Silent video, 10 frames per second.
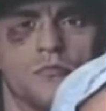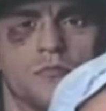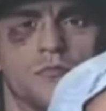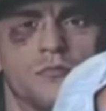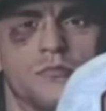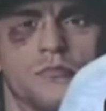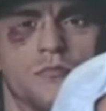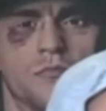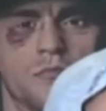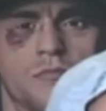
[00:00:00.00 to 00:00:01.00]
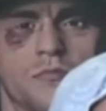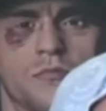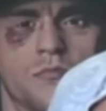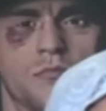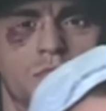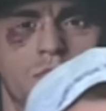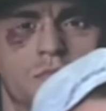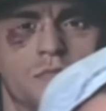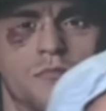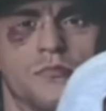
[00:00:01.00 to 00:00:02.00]

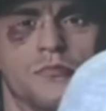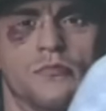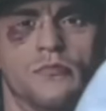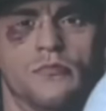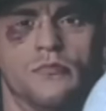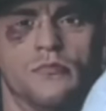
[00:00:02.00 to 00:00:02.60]
This person isn't speaking.